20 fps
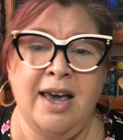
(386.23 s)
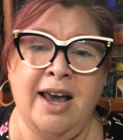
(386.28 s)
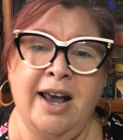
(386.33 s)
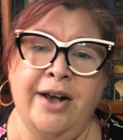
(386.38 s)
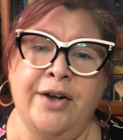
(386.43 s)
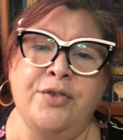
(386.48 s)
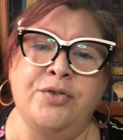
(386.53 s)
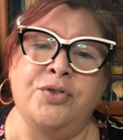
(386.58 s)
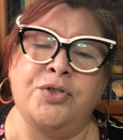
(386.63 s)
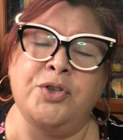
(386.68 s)

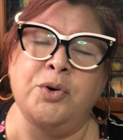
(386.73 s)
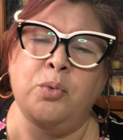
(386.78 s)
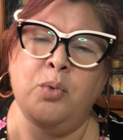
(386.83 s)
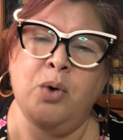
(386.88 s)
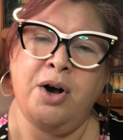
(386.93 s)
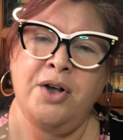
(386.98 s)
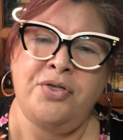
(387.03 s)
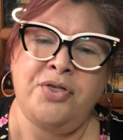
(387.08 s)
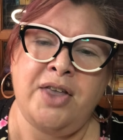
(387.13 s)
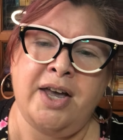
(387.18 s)
And the
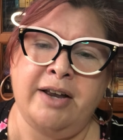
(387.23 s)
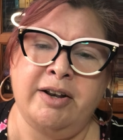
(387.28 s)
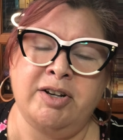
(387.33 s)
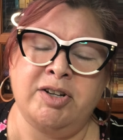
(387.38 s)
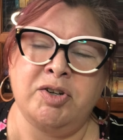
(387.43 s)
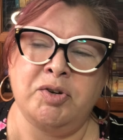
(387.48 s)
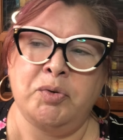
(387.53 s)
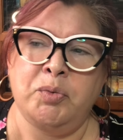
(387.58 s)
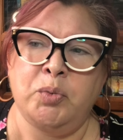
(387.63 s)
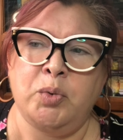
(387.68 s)
one that
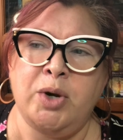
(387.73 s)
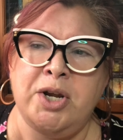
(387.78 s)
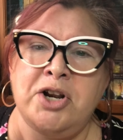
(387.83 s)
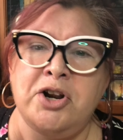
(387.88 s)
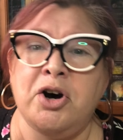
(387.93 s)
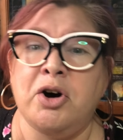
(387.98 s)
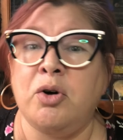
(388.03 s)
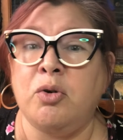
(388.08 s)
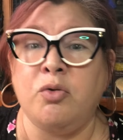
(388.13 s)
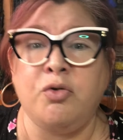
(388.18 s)
we
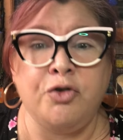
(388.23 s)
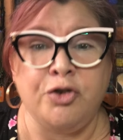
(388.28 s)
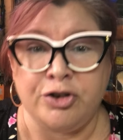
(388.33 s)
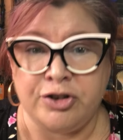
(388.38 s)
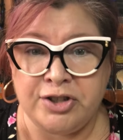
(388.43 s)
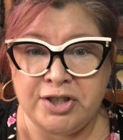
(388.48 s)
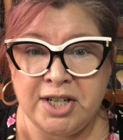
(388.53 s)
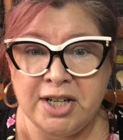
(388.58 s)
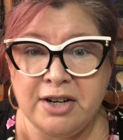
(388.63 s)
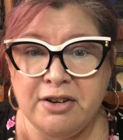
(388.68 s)
know for
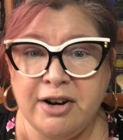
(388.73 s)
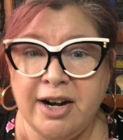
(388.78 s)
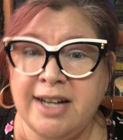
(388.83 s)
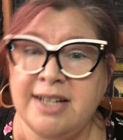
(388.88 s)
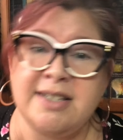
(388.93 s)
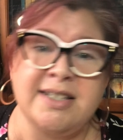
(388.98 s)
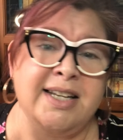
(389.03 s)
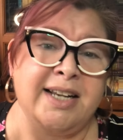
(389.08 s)
cigarettes,